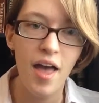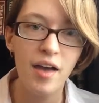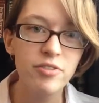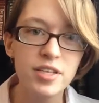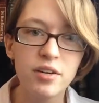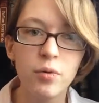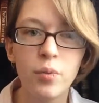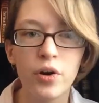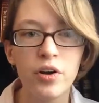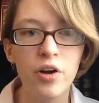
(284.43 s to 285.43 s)
Every single
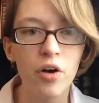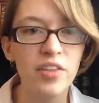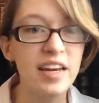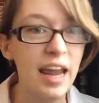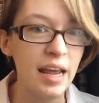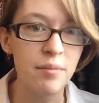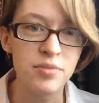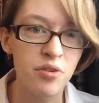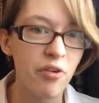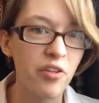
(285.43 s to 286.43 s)
word, all the
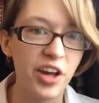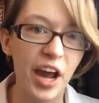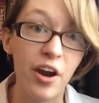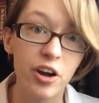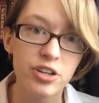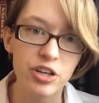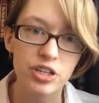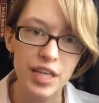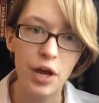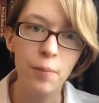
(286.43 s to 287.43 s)
names of all the
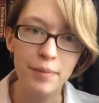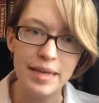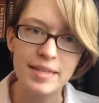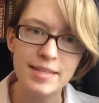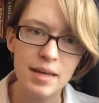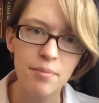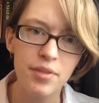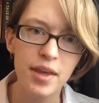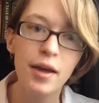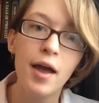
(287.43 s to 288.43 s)
characters, they all mean
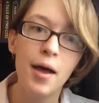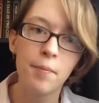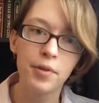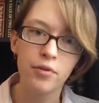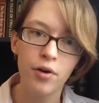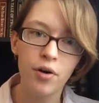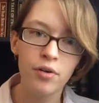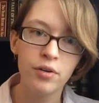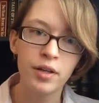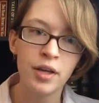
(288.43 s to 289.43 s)
something, but they're
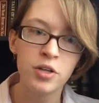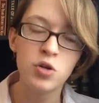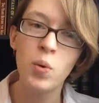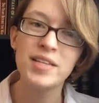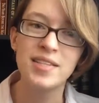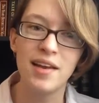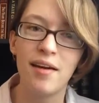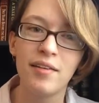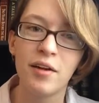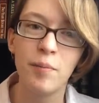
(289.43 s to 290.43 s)
all twisted
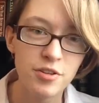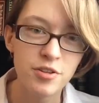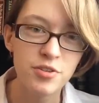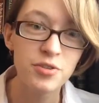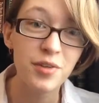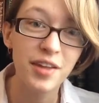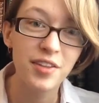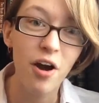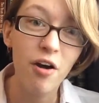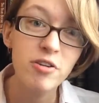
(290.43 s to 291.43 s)
a little bit. So like
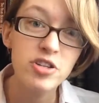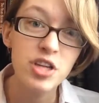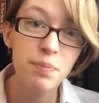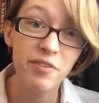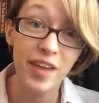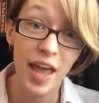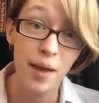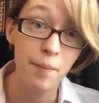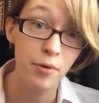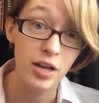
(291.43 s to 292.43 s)
the Archbishop of
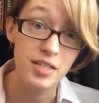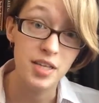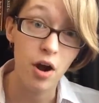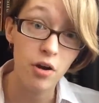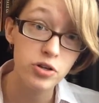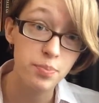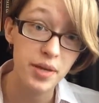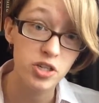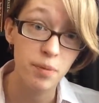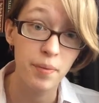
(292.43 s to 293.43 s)
Cambrai is the
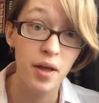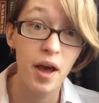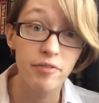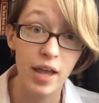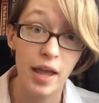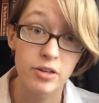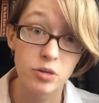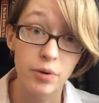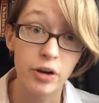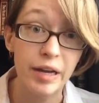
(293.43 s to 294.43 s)
Archbishop of
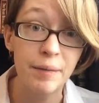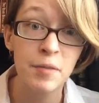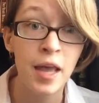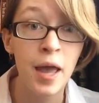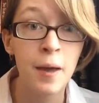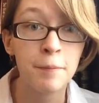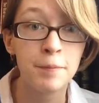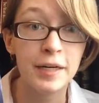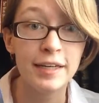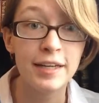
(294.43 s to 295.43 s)
Canterbury,
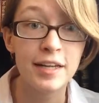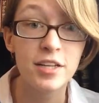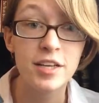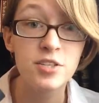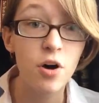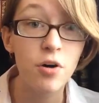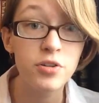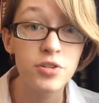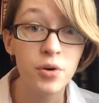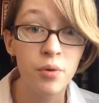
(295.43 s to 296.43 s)
but he's
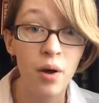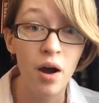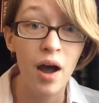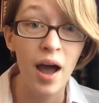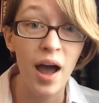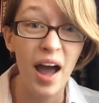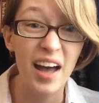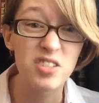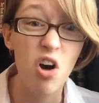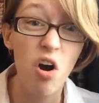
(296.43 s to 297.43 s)
also
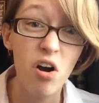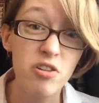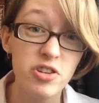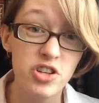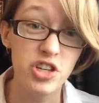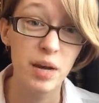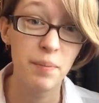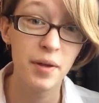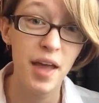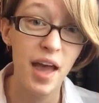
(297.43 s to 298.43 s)
has
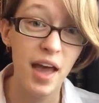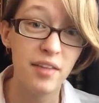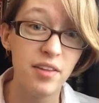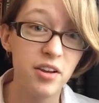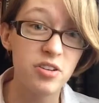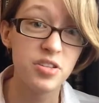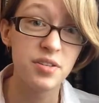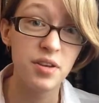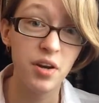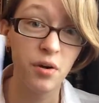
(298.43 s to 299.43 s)
hardship, and there's,